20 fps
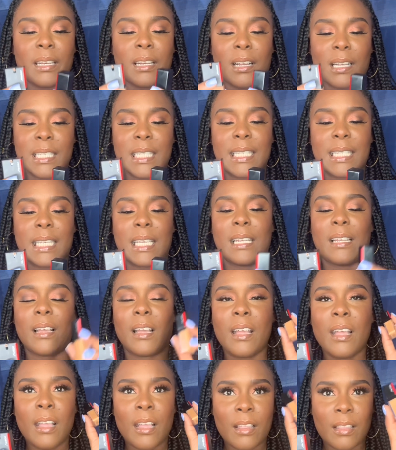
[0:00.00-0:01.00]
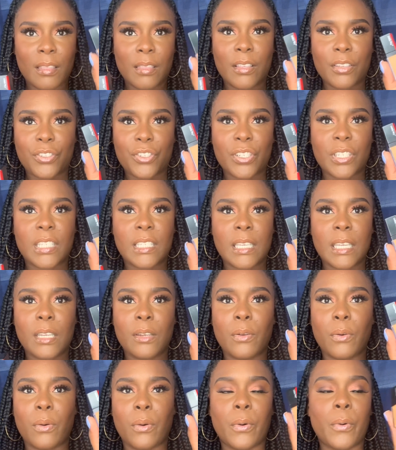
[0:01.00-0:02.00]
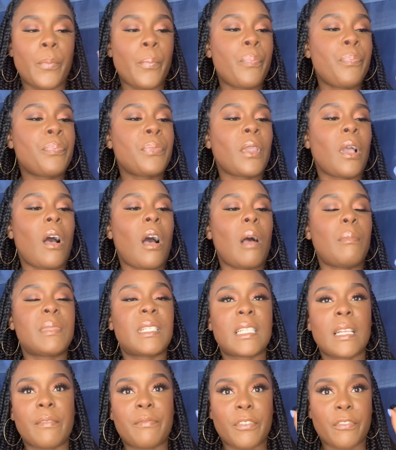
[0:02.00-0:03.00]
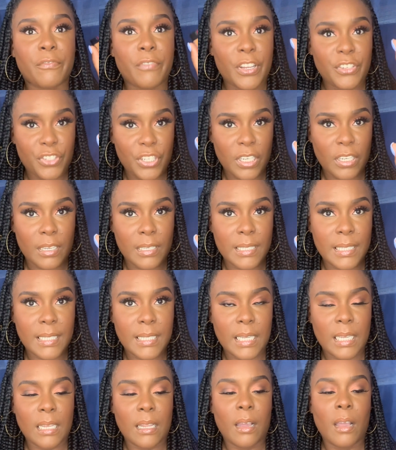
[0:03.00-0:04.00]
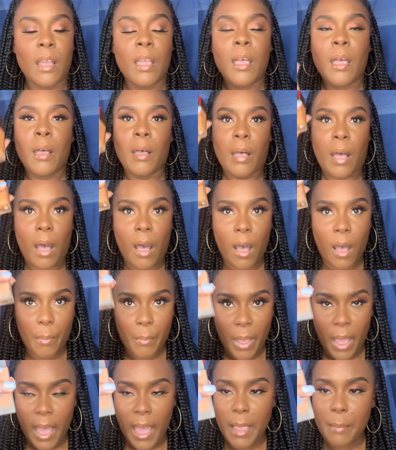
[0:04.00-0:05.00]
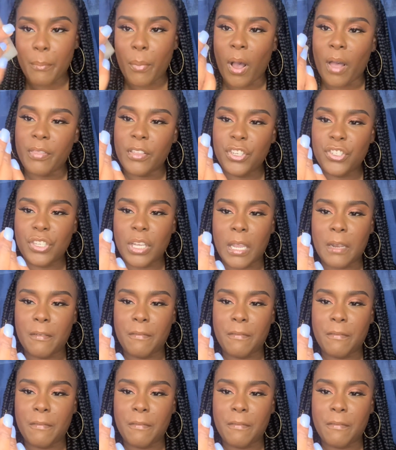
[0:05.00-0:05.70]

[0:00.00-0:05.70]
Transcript: concealer, the Shiseido um, self-refreshing concealer um, I bought the shade